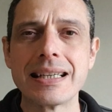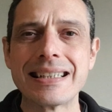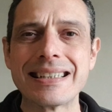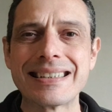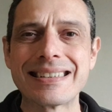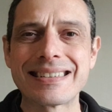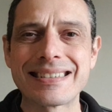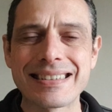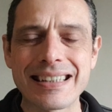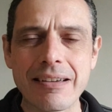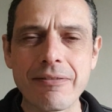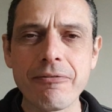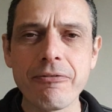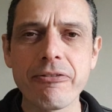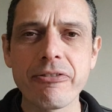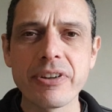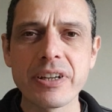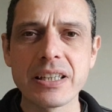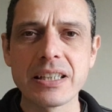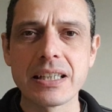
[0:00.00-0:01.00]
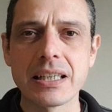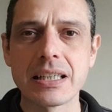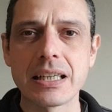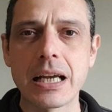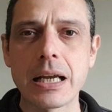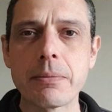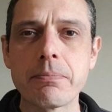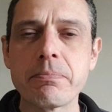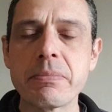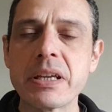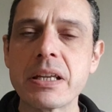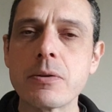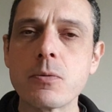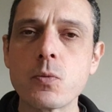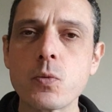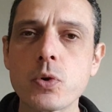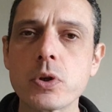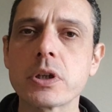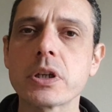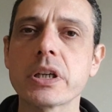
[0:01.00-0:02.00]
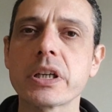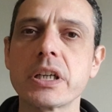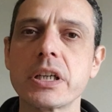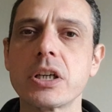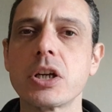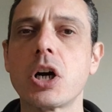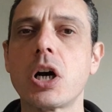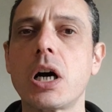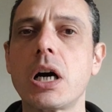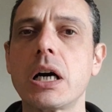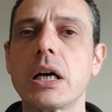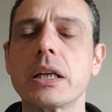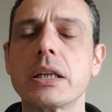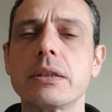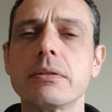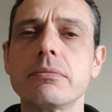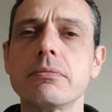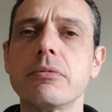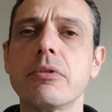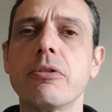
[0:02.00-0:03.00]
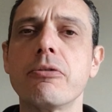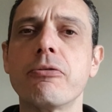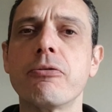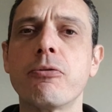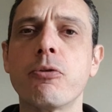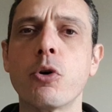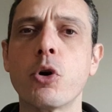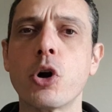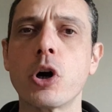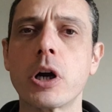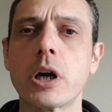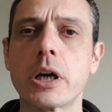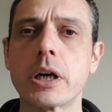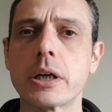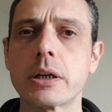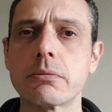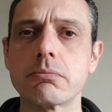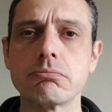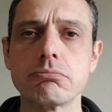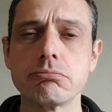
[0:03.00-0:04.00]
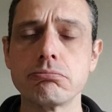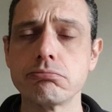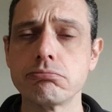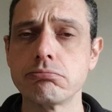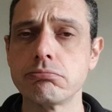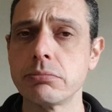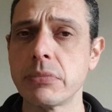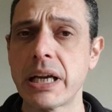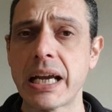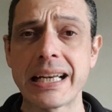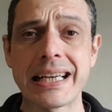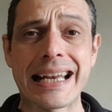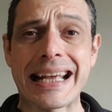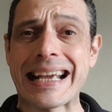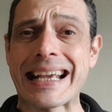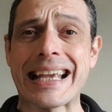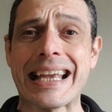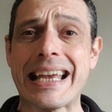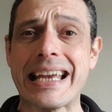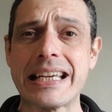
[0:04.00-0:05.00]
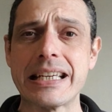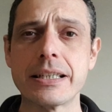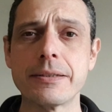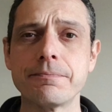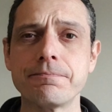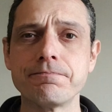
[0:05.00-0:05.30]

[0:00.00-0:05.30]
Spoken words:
Something that I've been working on for a decade.